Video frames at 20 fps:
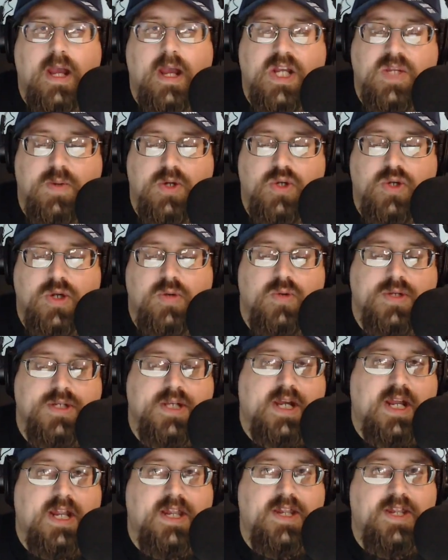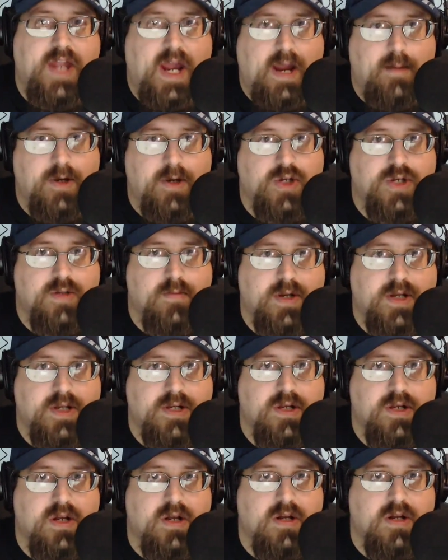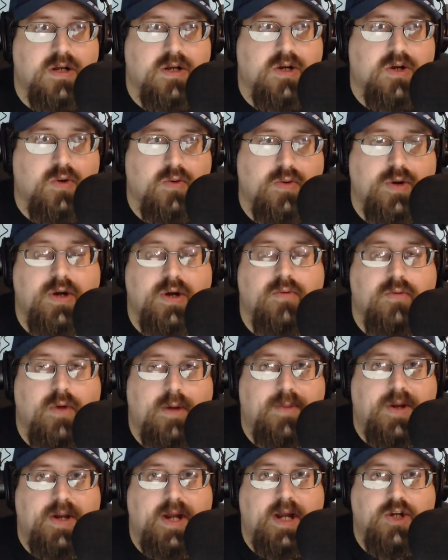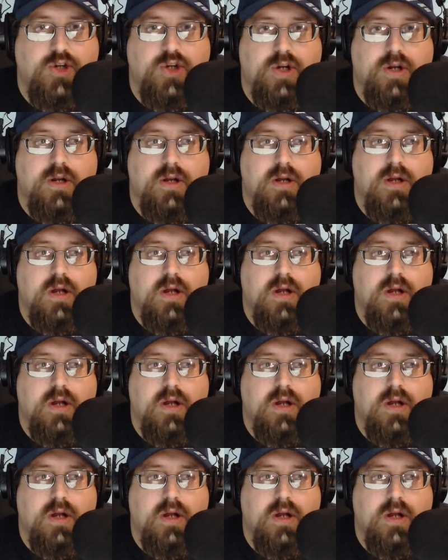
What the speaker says: especially ones that can damage somebody's career and reputation?